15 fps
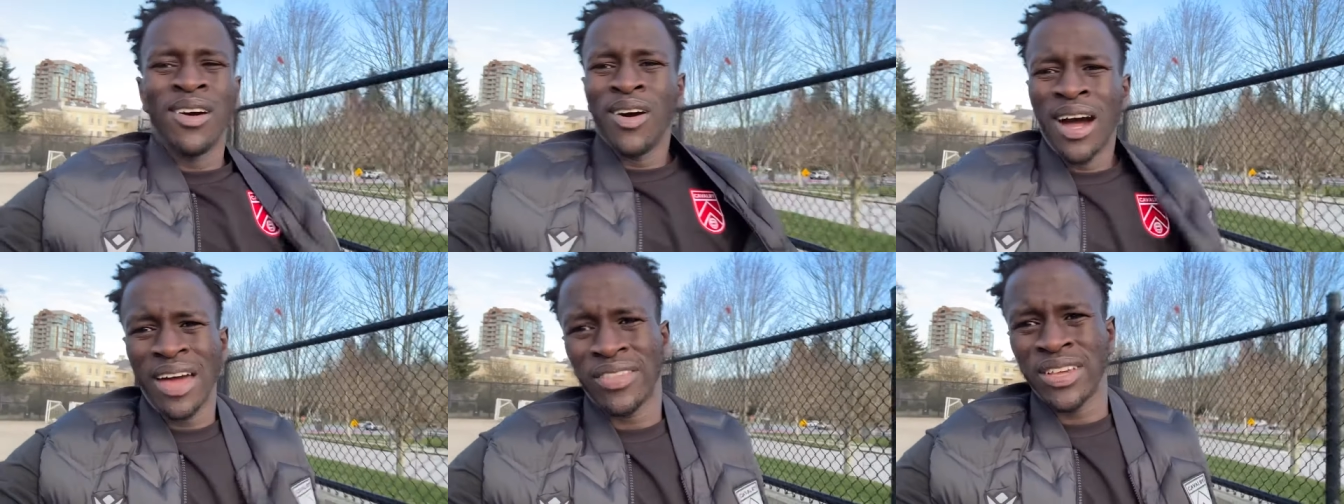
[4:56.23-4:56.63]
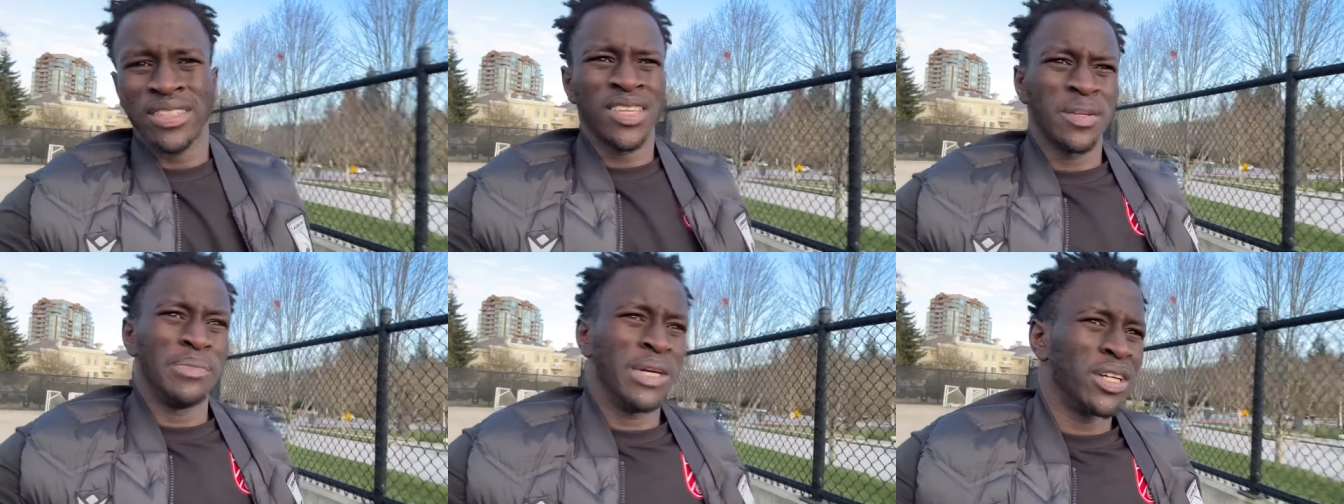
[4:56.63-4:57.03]
I think it's
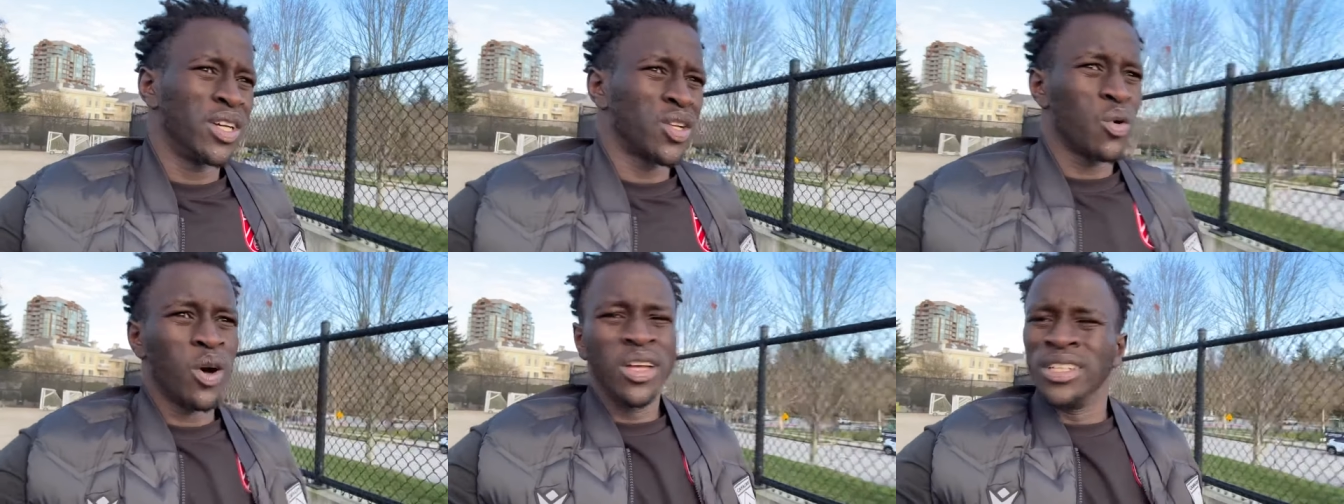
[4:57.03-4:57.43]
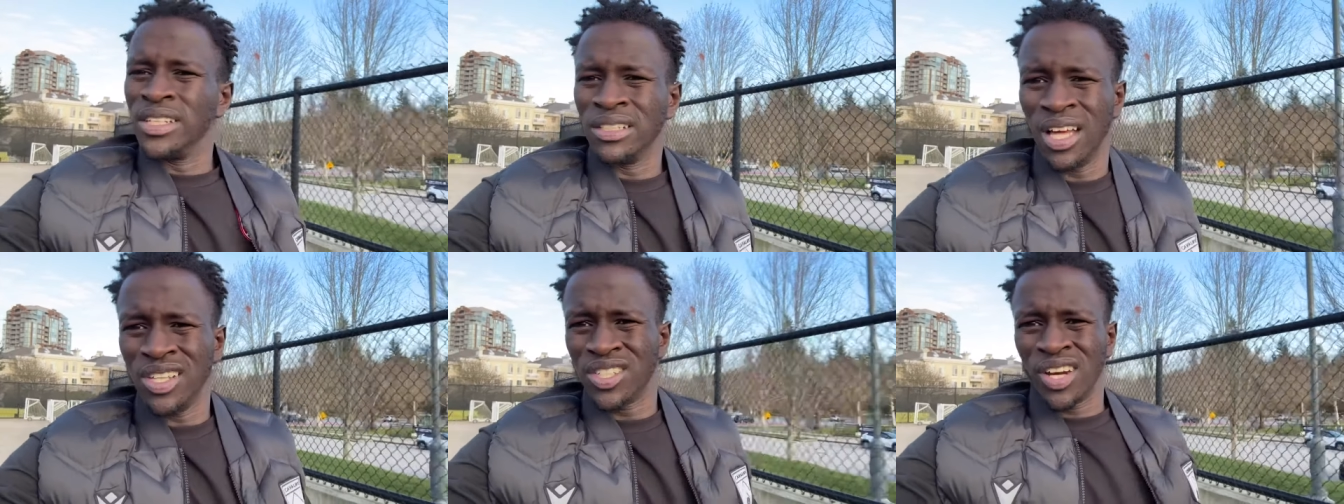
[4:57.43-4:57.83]
gonna be a good quality
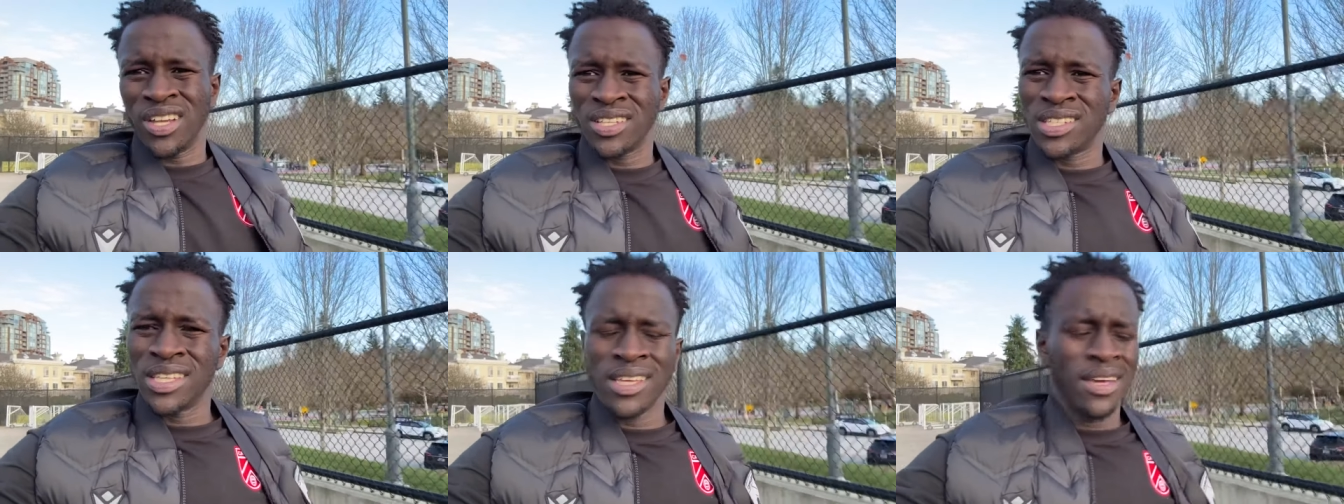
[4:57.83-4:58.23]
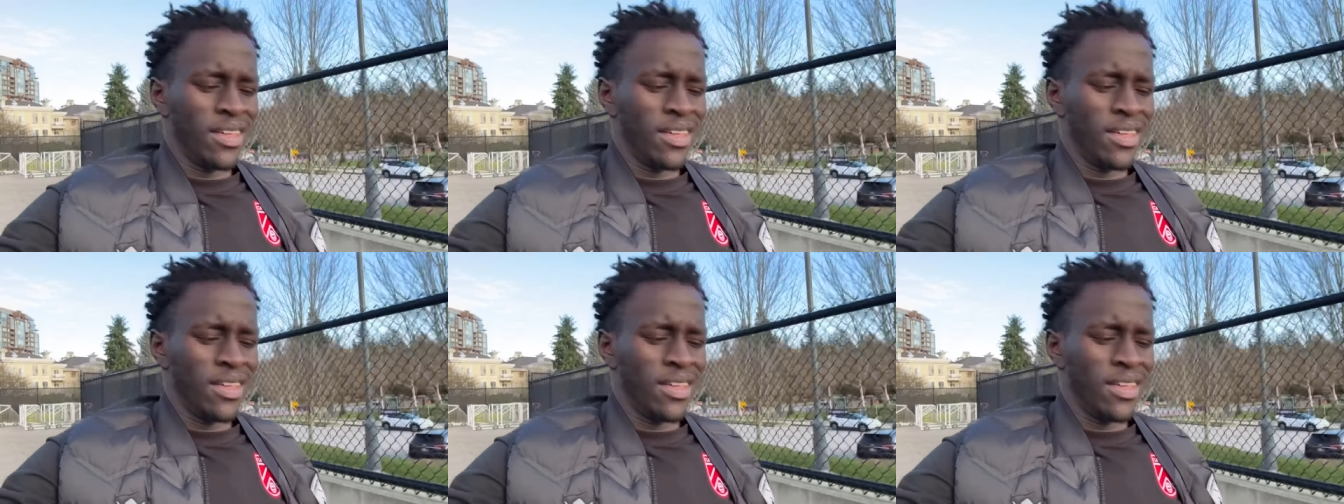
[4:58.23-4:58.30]
lunch, honestly.